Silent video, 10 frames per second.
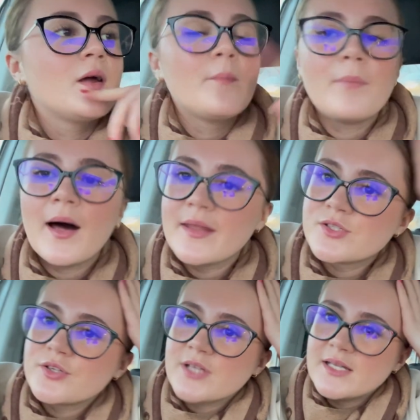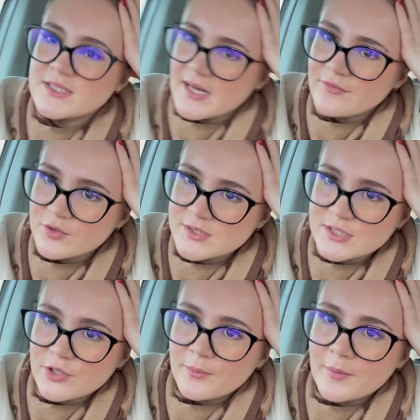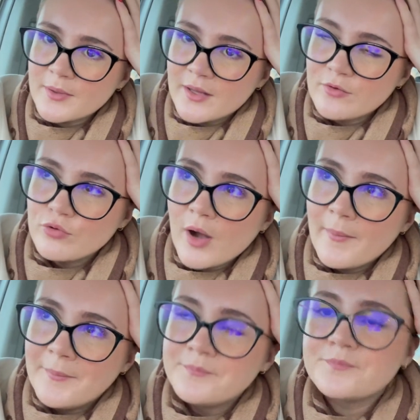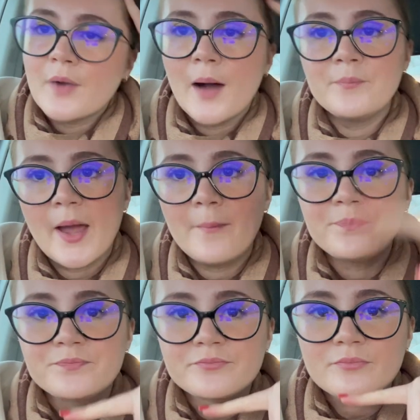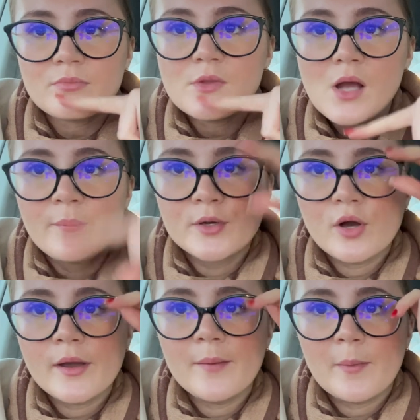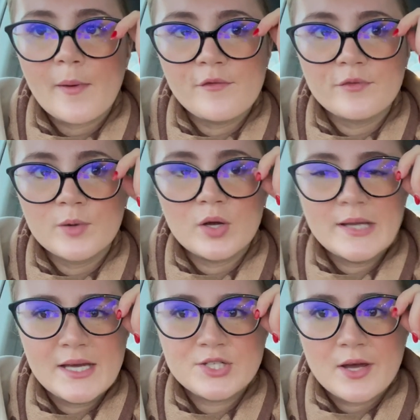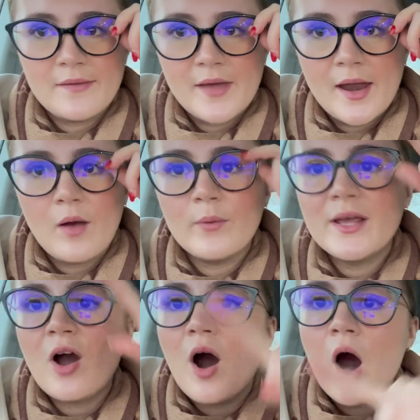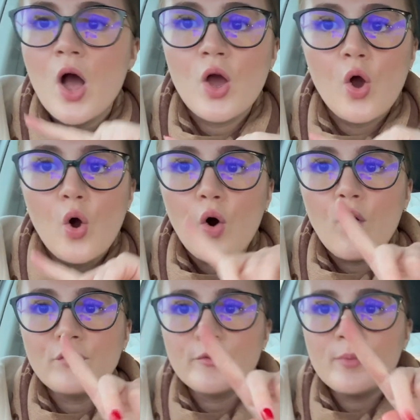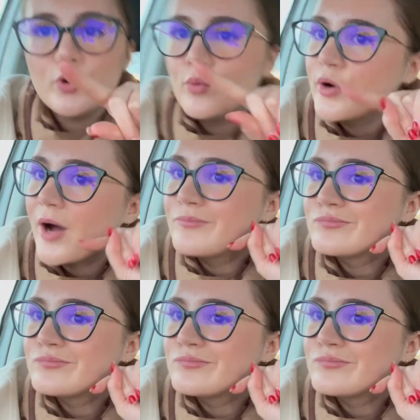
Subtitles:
But there's no sizes left because they're so popular, they're all going. But yeah, I'm gonna go get my brother from college and then we are off to Blue Water.